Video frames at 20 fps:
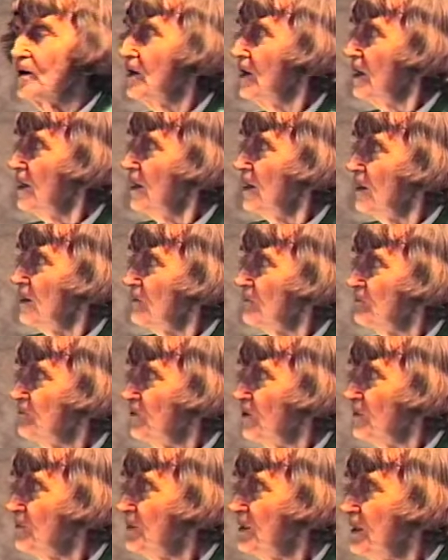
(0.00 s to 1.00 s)
uh,
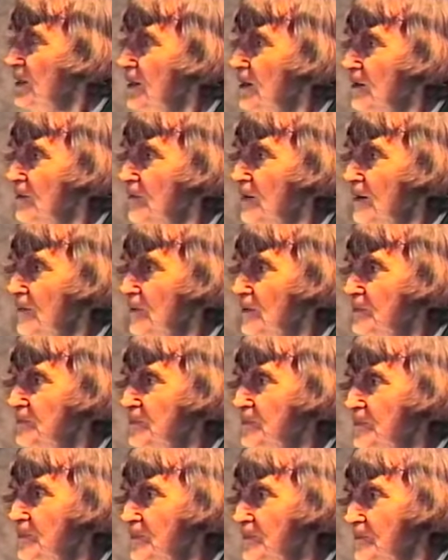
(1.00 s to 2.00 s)
from the uh, uh
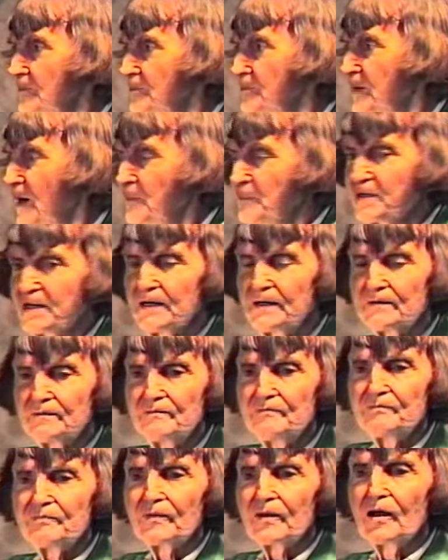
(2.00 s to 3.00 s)

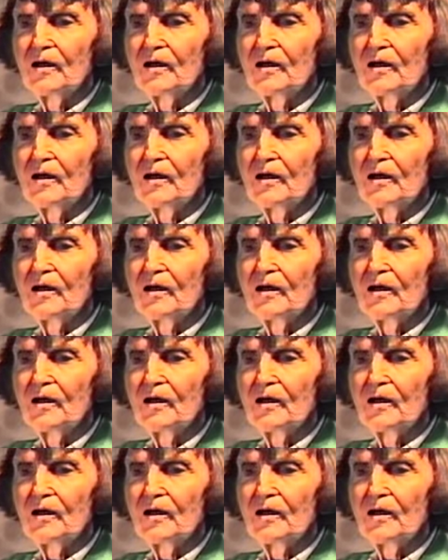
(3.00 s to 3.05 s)
pumpkin,